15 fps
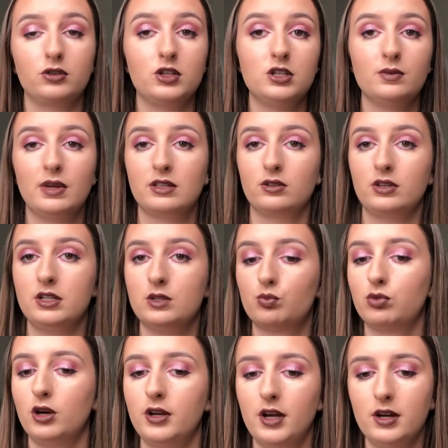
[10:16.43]
she spends on each
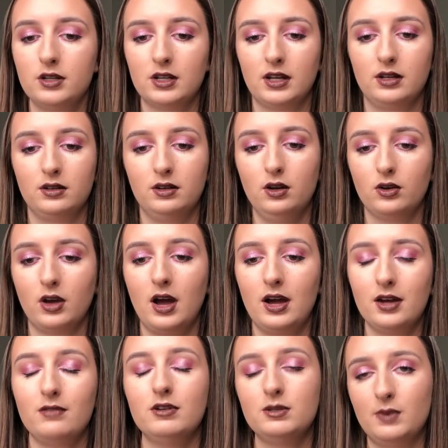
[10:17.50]
product. And look,
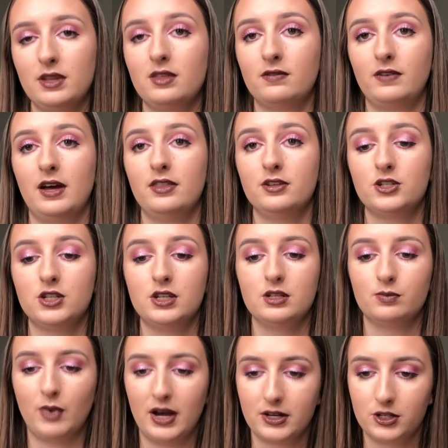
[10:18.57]
I can respect the fact that she is
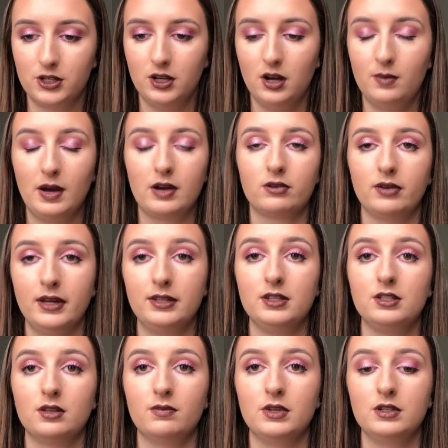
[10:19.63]
passionate about
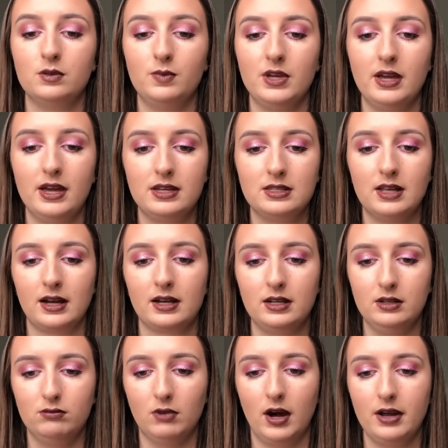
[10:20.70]
creating something to be
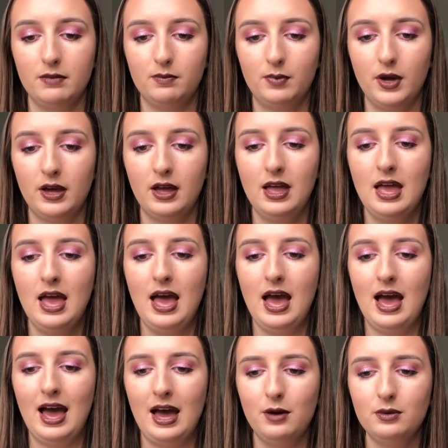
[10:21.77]
exactly right, but
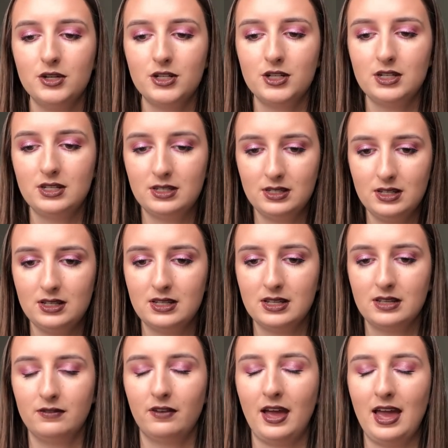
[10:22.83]
how is she
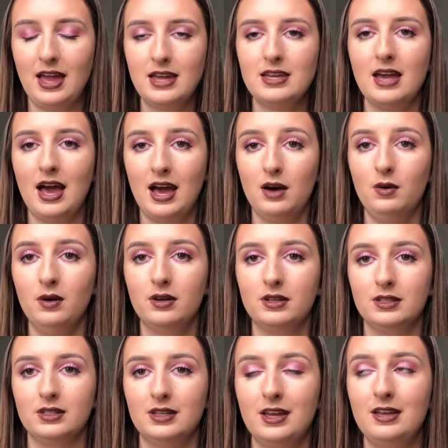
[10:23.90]
sitting for eight
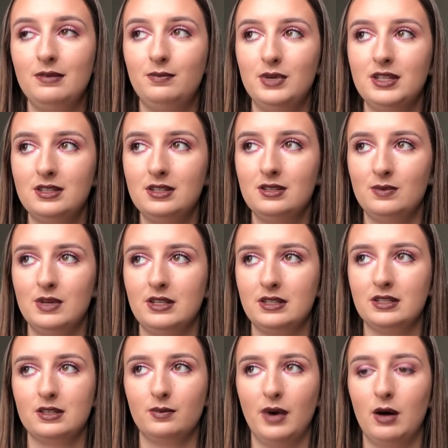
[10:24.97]
hours in business
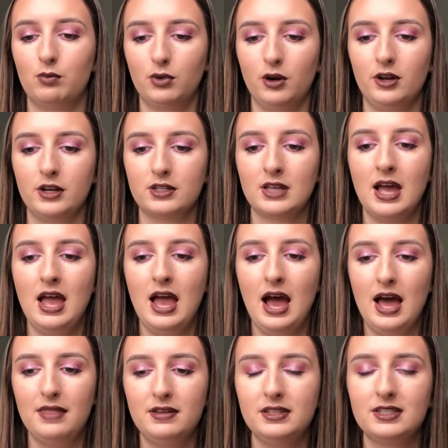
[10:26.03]
meetings about products
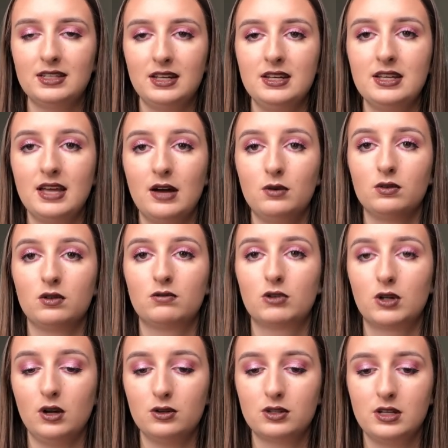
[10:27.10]
and then sending out
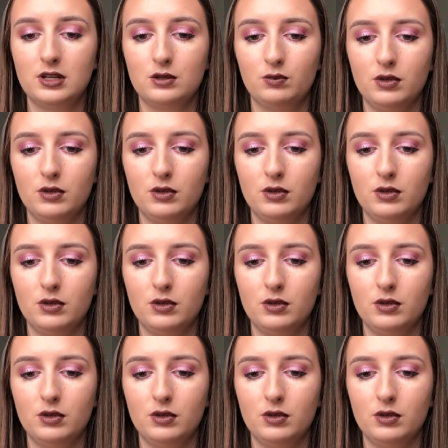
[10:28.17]
glosses